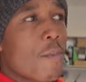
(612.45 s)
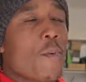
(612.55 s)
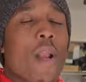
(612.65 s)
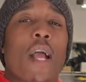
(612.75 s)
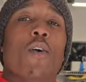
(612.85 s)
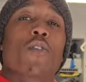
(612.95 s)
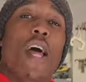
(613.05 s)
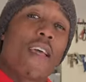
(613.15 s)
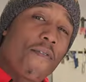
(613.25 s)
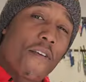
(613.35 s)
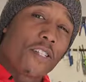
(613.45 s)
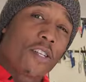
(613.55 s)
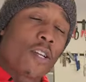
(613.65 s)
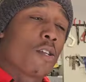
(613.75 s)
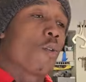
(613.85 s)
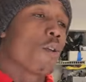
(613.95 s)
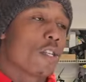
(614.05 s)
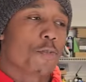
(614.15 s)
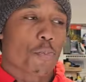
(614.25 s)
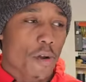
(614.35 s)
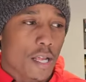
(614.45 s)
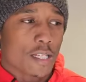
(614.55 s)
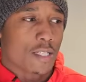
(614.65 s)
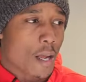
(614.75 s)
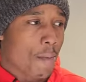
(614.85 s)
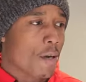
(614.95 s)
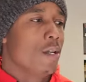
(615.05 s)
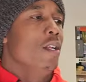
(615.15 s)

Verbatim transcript: when I go night fishing during the spring and summer.